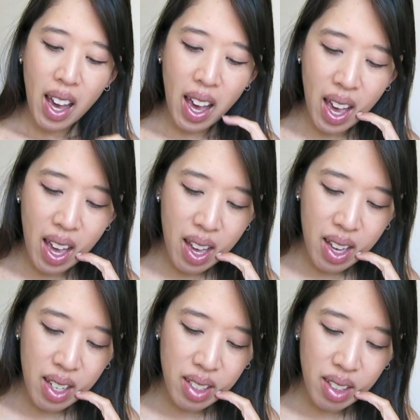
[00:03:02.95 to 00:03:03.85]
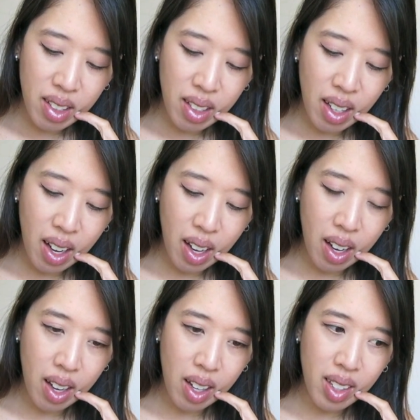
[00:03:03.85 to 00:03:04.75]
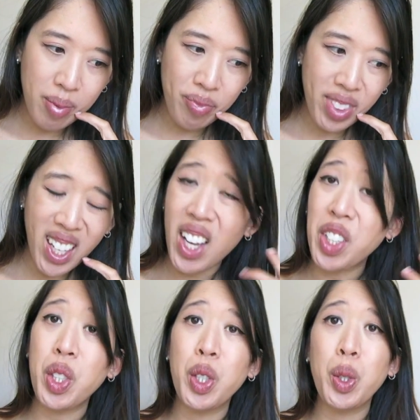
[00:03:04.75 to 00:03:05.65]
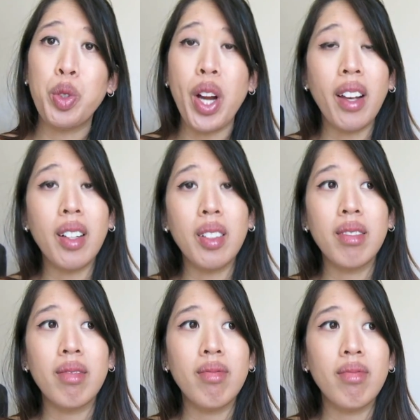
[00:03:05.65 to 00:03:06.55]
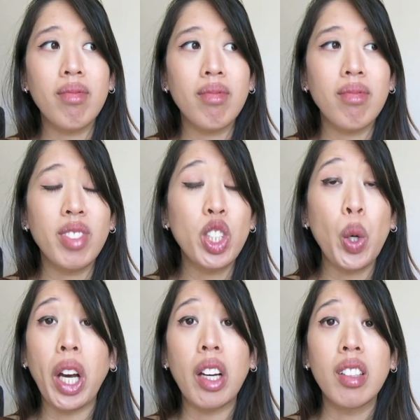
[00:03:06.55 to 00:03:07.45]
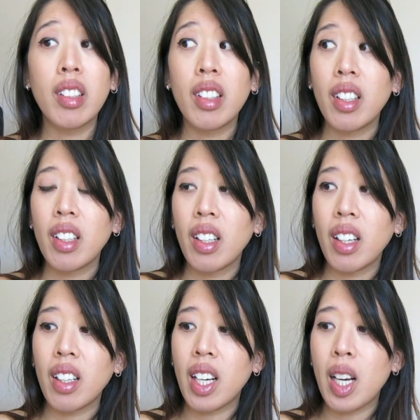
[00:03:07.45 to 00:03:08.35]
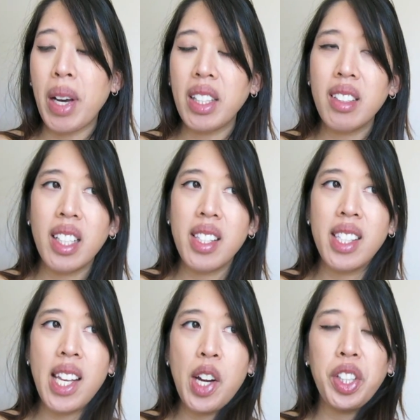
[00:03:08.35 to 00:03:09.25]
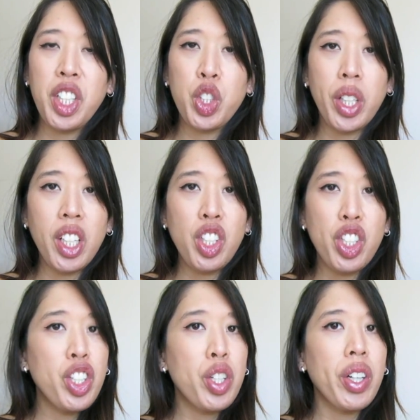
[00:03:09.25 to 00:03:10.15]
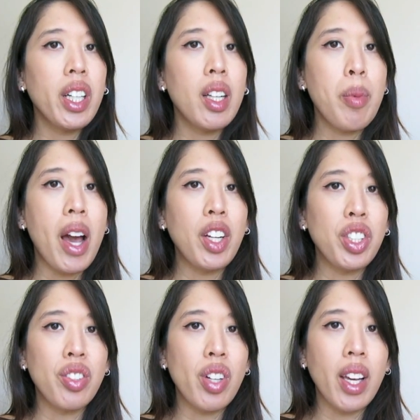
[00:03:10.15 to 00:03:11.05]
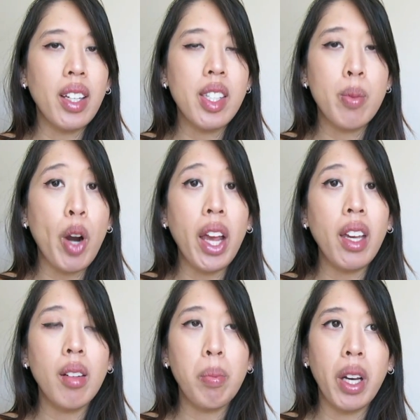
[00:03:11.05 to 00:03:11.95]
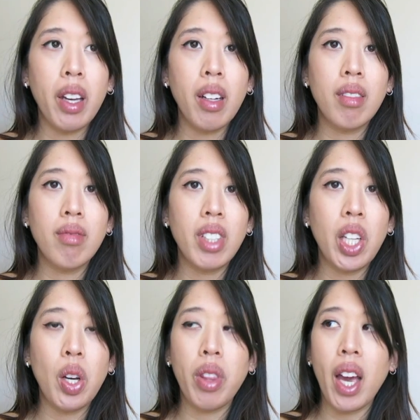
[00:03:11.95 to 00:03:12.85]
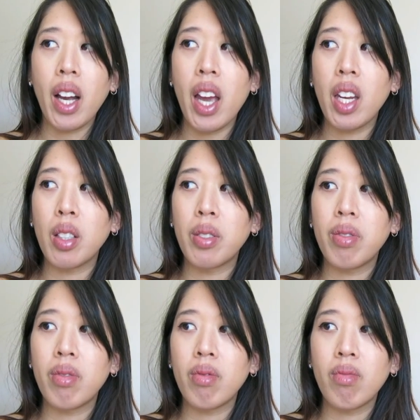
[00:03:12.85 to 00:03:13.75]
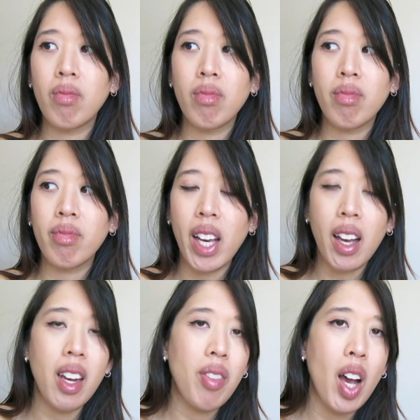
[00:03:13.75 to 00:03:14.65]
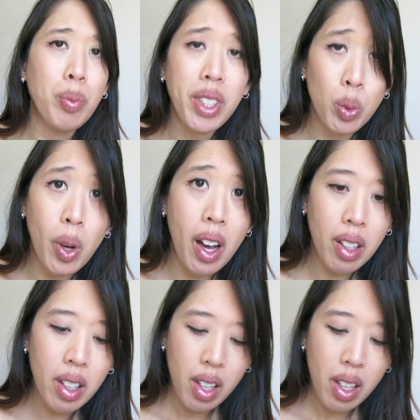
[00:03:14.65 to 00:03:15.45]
And uh, I also drank soda. Um, I didn't necessarily drink ginger ale, I just drank Sprite, but you know, that kind of, that kind of helped as well.